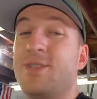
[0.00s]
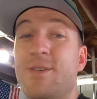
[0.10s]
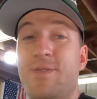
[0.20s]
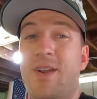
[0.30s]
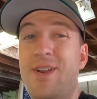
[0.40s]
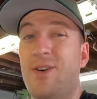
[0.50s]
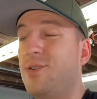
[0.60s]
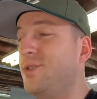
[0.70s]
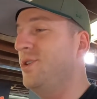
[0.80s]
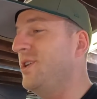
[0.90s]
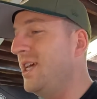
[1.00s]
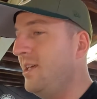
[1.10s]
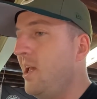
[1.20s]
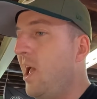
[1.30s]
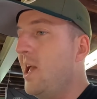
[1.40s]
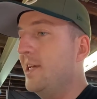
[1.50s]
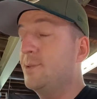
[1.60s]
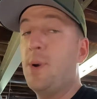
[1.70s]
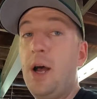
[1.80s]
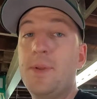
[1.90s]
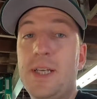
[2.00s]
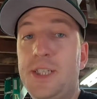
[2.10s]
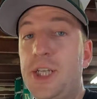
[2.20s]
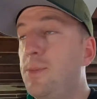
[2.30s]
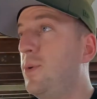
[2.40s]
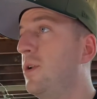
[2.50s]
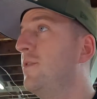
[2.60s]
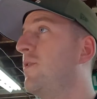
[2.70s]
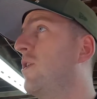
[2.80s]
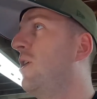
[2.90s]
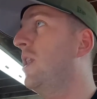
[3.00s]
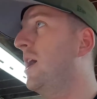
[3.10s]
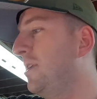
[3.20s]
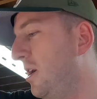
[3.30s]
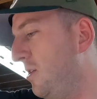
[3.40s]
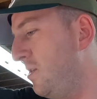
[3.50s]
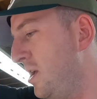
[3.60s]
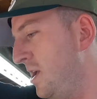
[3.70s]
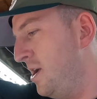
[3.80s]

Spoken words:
it's a very old unit. It's probably a cheap unit for all I know.